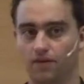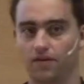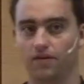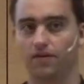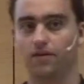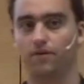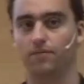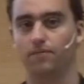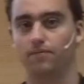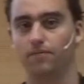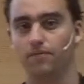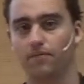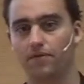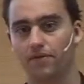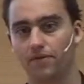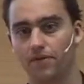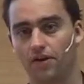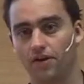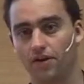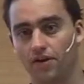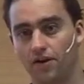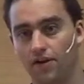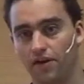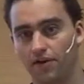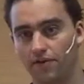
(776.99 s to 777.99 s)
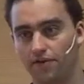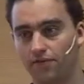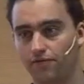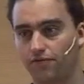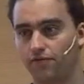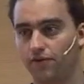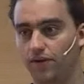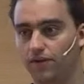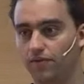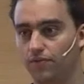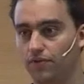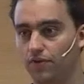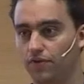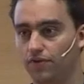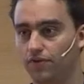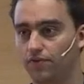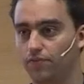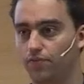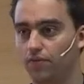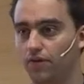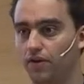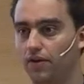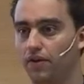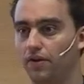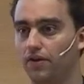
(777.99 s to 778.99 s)
Um, there are other frameworks
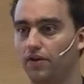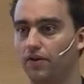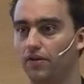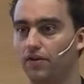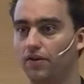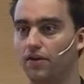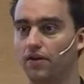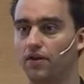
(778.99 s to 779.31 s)
where